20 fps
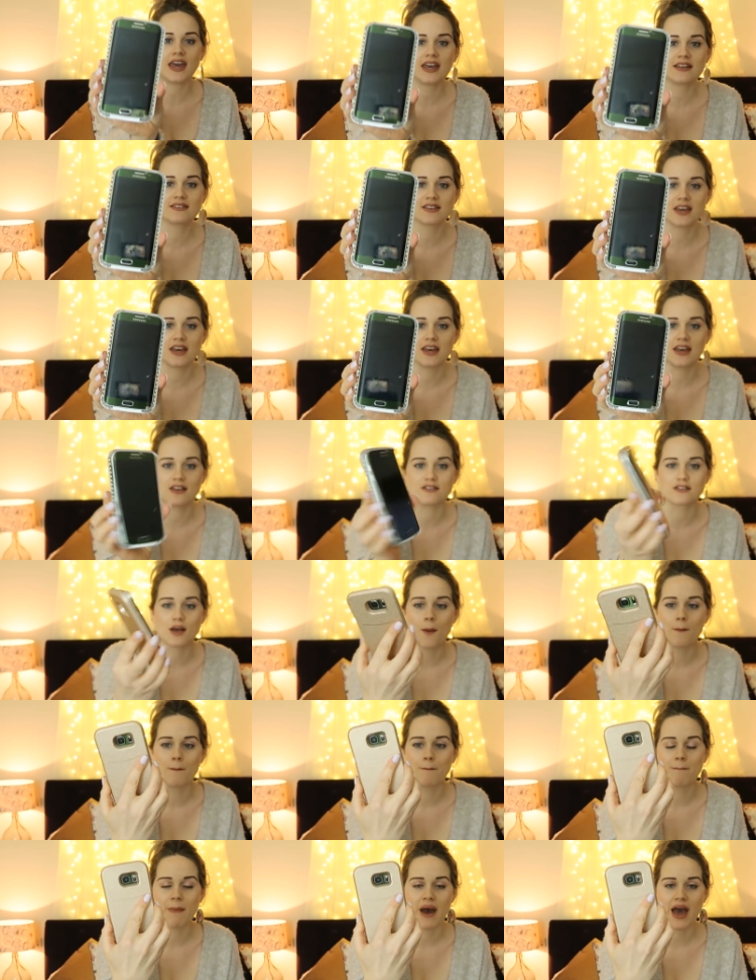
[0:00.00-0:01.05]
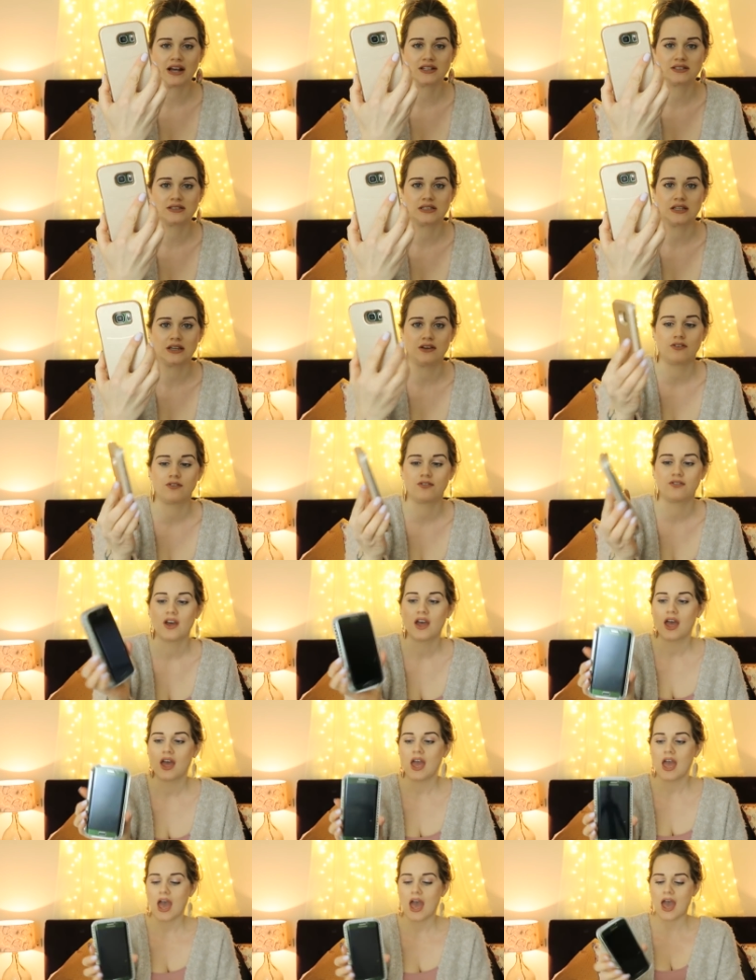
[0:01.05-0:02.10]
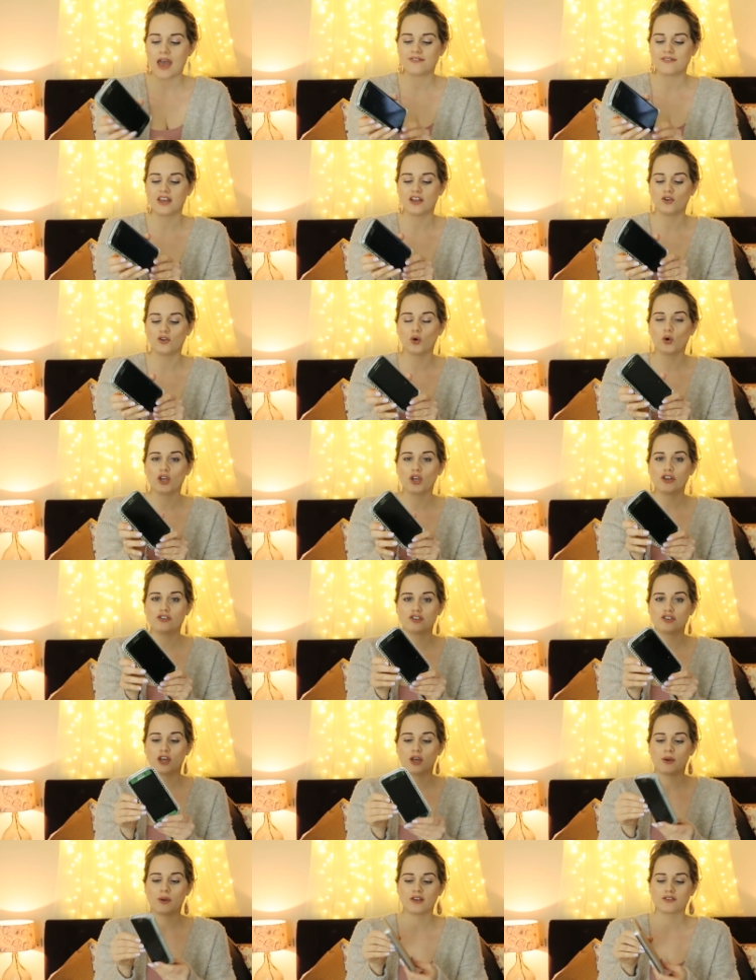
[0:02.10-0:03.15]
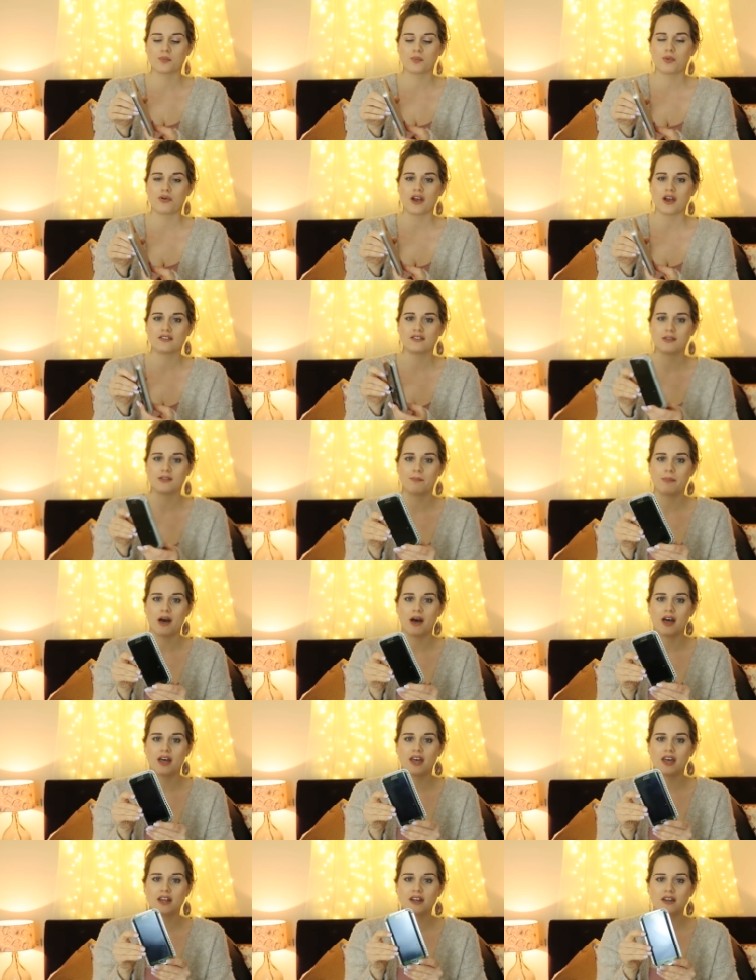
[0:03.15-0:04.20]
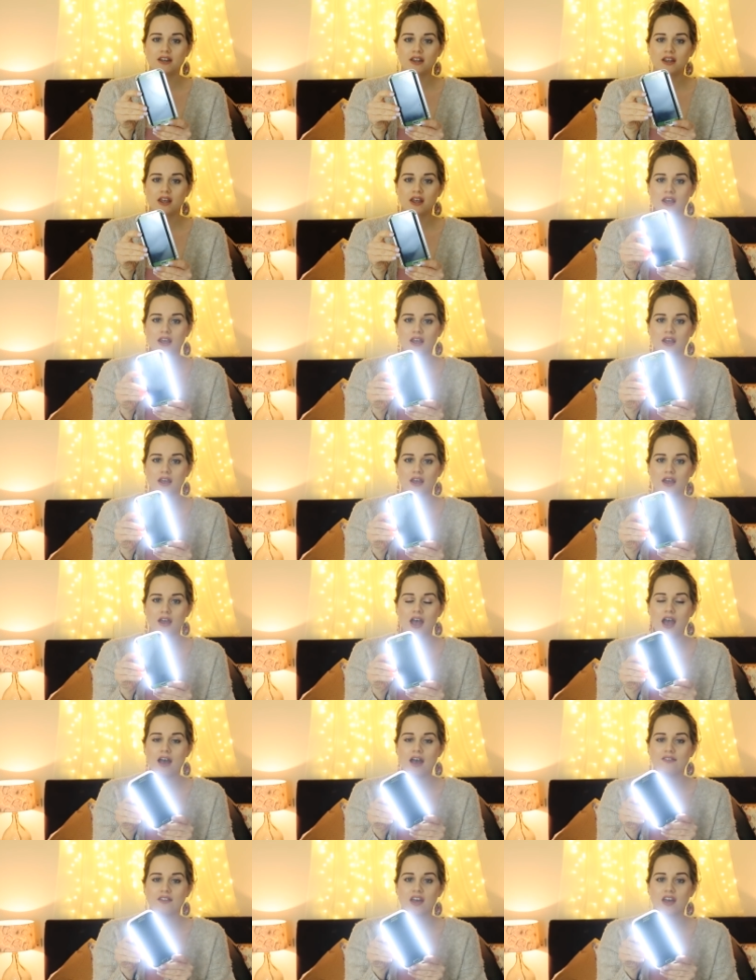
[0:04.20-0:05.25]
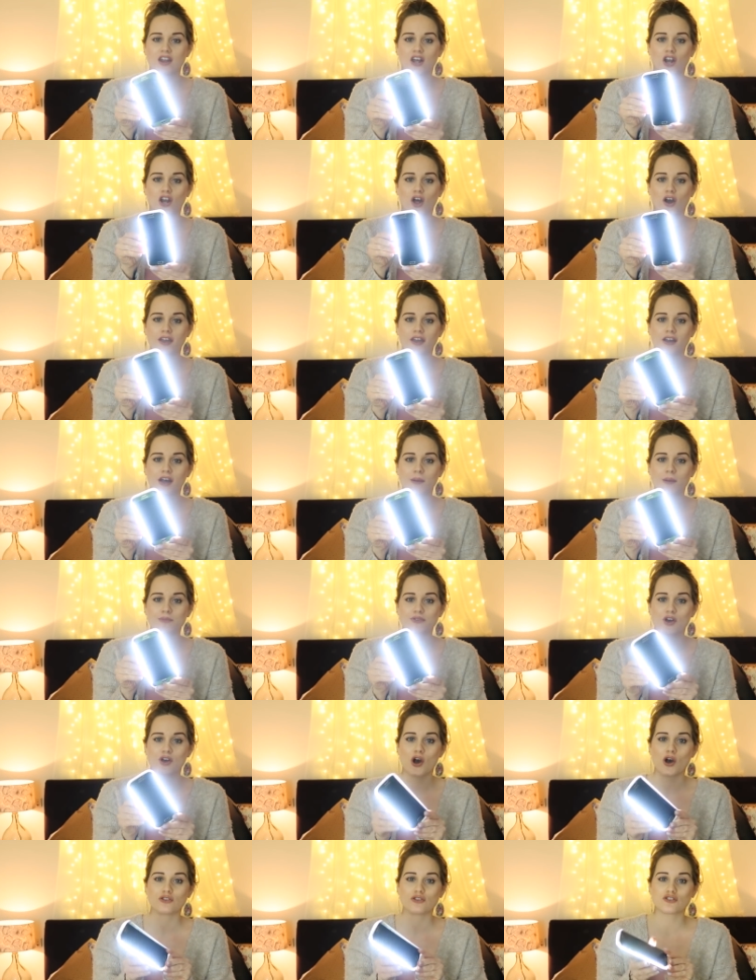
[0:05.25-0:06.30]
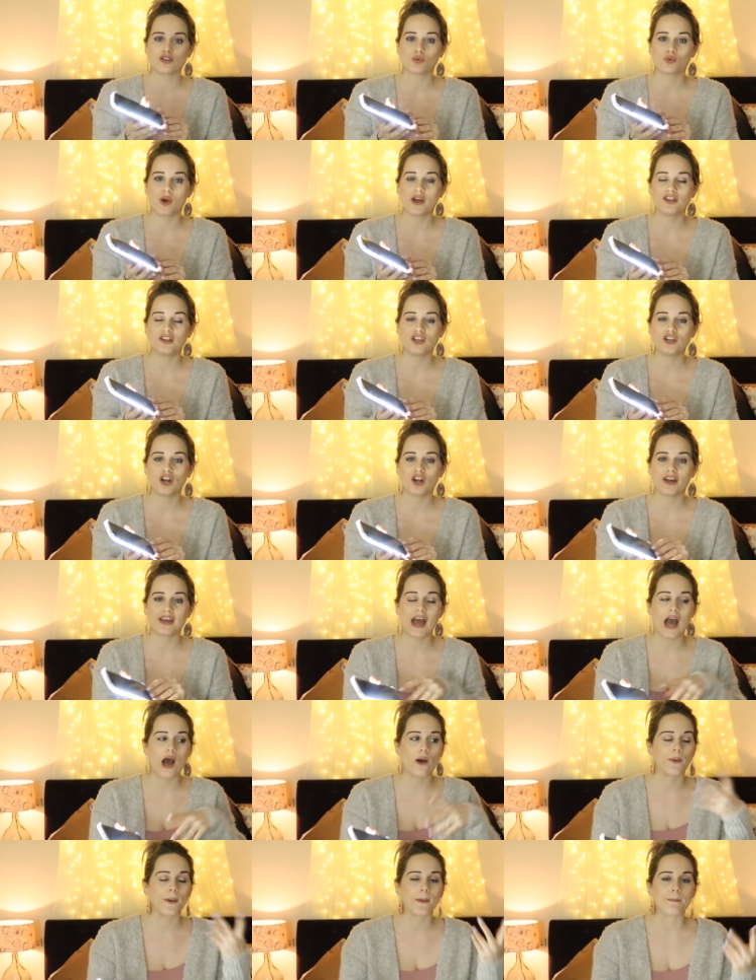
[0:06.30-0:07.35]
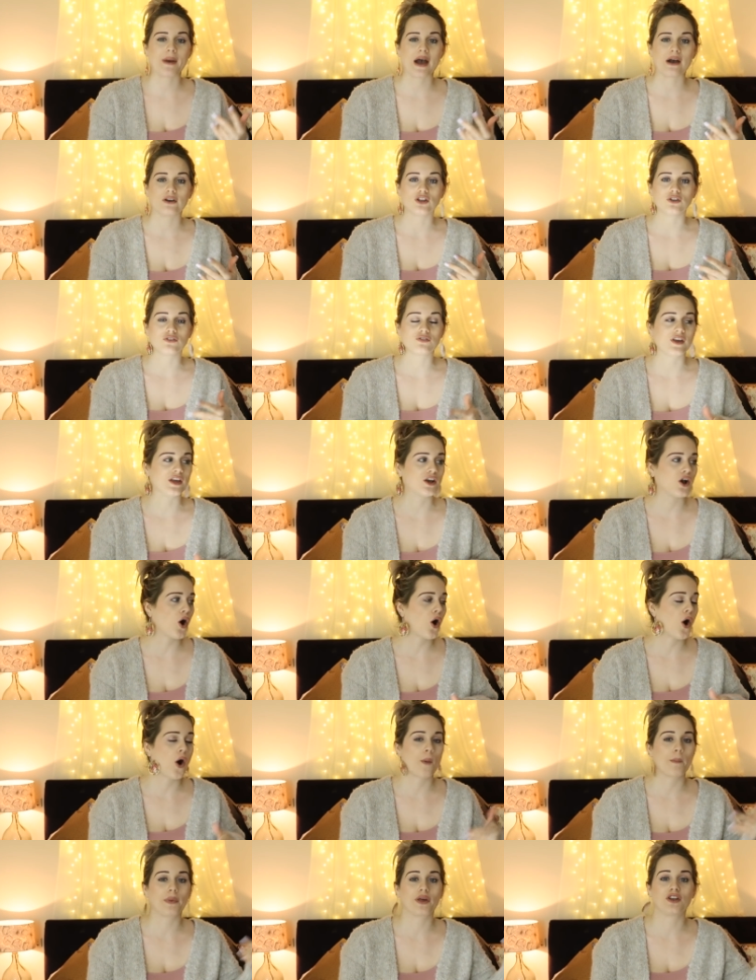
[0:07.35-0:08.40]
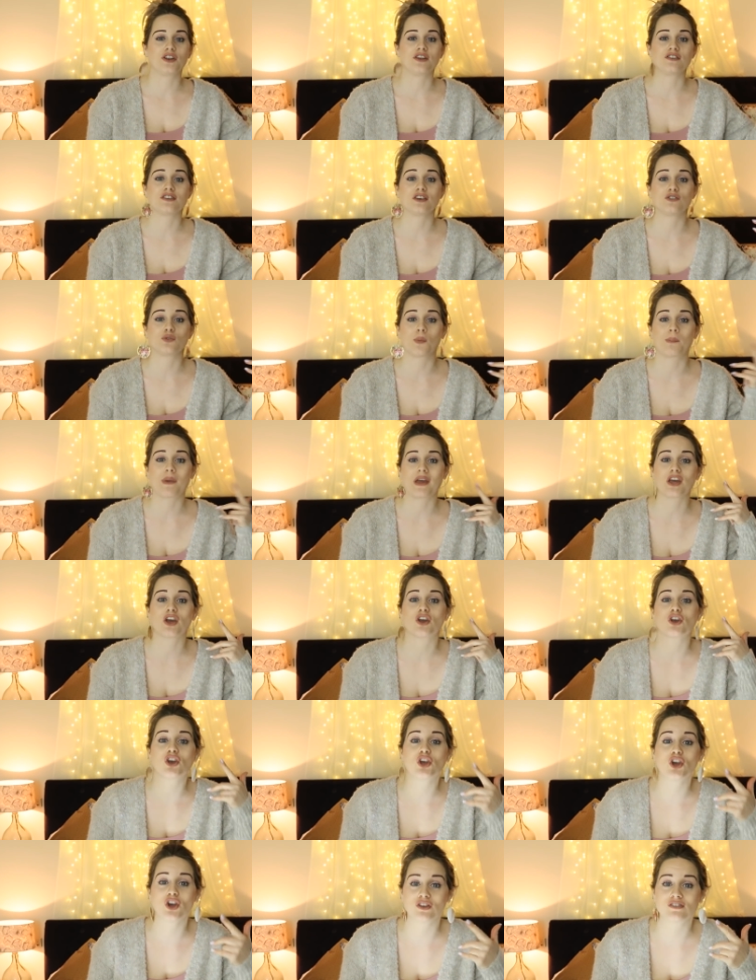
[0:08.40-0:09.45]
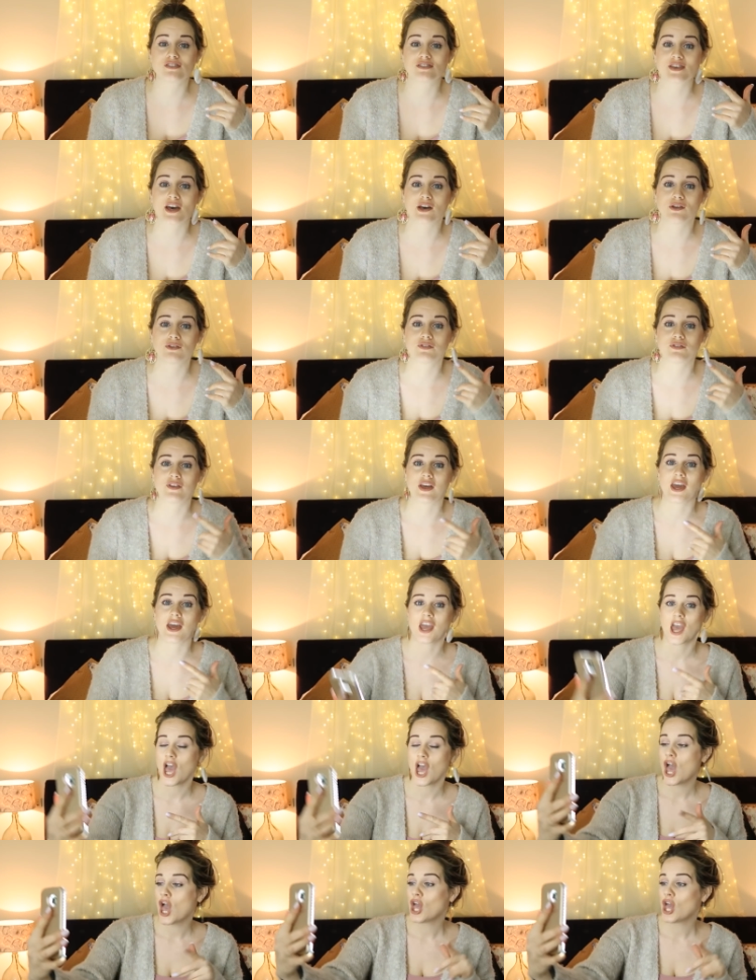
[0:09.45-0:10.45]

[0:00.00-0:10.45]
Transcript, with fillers: it is massive. And then all you do is press the button and then a light comes on, so when you're like out and about and you think, oh my goodness, this will make a good selfie,